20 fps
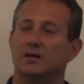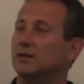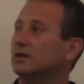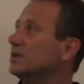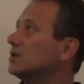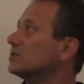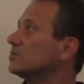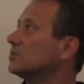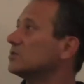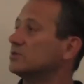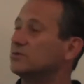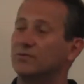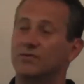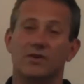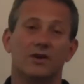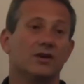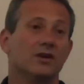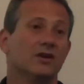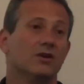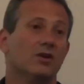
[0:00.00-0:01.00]
this was
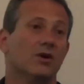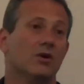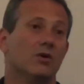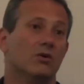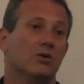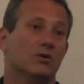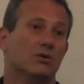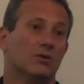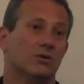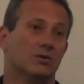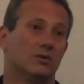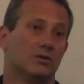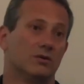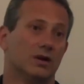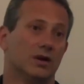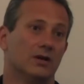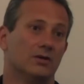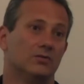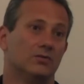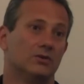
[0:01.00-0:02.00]
very low,
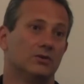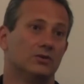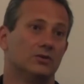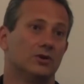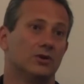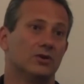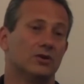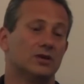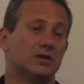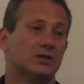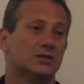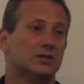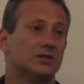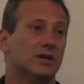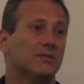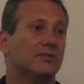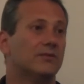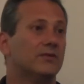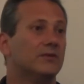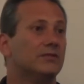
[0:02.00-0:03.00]
right? We're talking
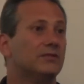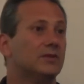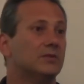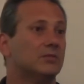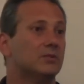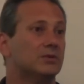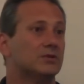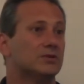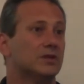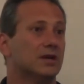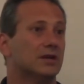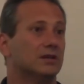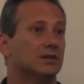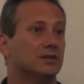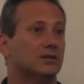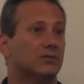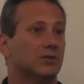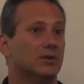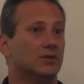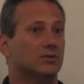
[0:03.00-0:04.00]
sub 50%
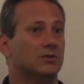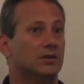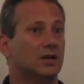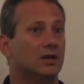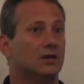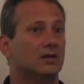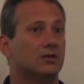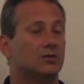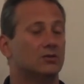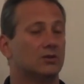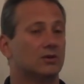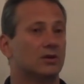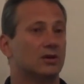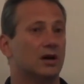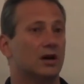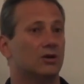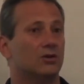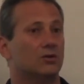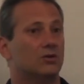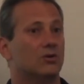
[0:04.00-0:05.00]
when you take into
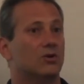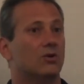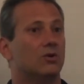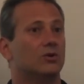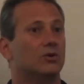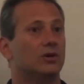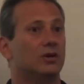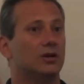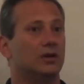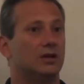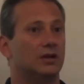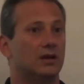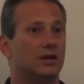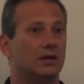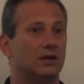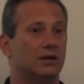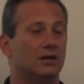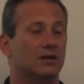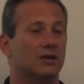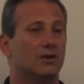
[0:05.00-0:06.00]
account coding
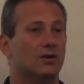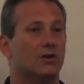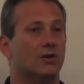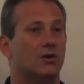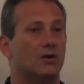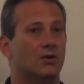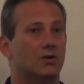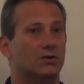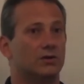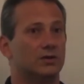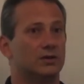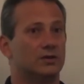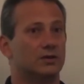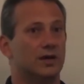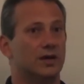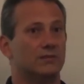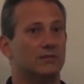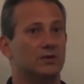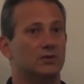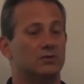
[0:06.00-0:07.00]
and all the
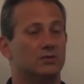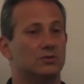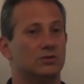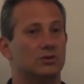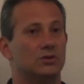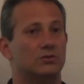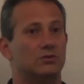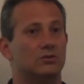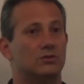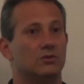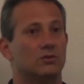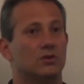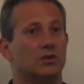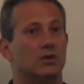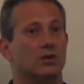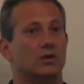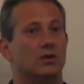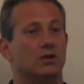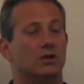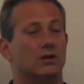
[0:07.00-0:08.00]
time that you need to
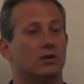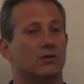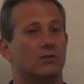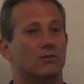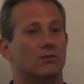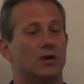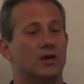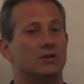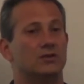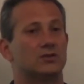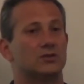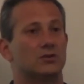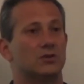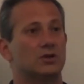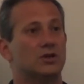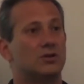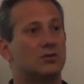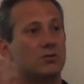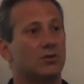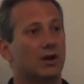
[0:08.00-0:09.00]
waste on
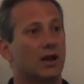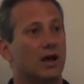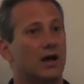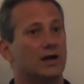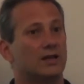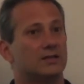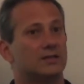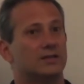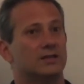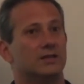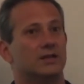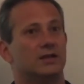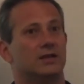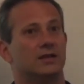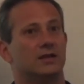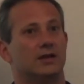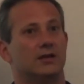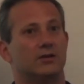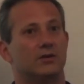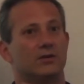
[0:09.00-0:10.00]

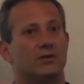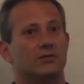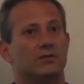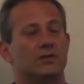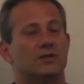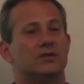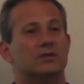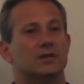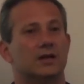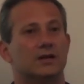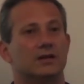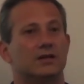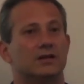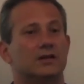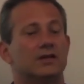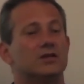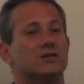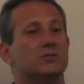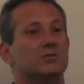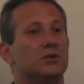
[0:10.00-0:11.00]
equalizing and all these other
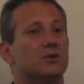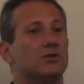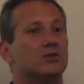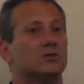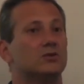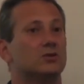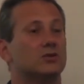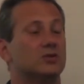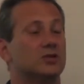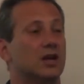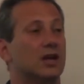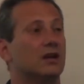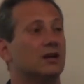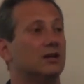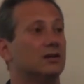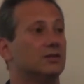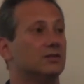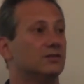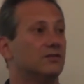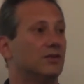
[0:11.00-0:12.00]
things because the
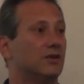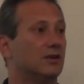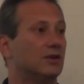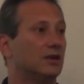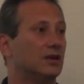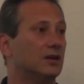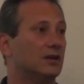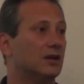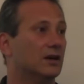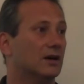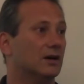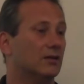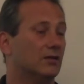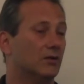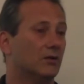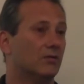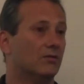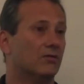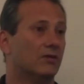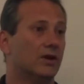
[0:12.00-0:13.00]
channel is very
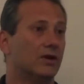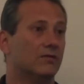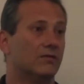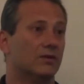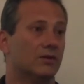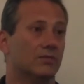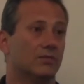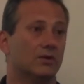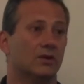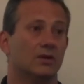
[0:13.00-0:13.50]
non-favor.